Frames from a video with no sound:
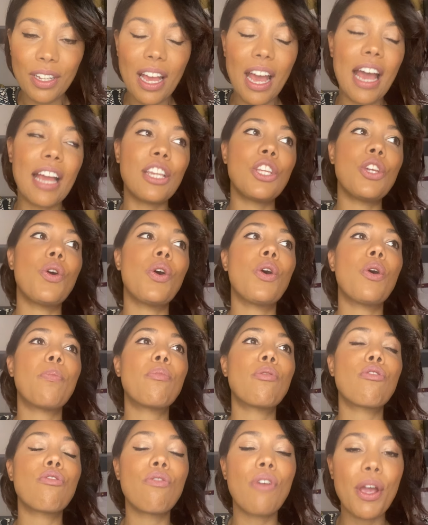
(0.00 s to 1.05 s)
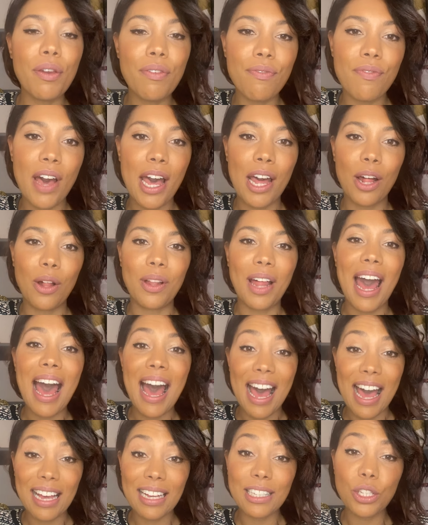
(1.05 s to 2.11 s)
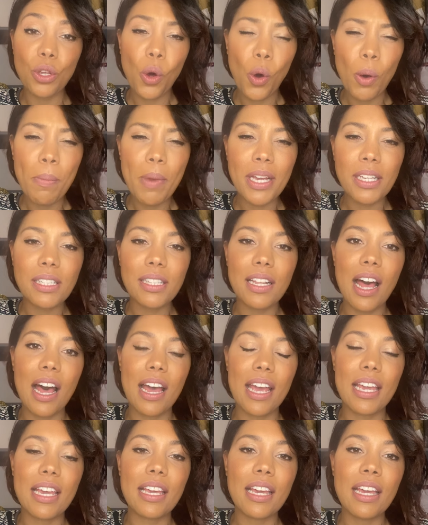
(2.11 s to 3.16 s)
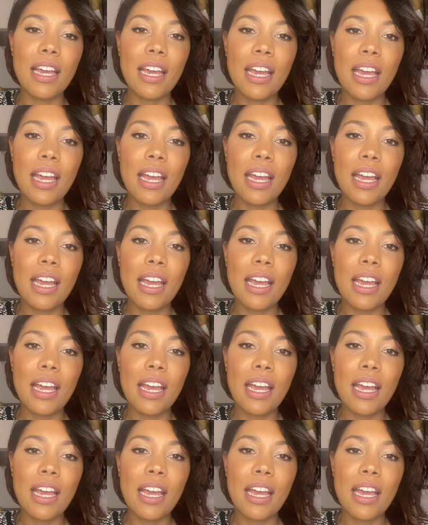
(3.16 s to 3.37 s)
and your profile acts almost like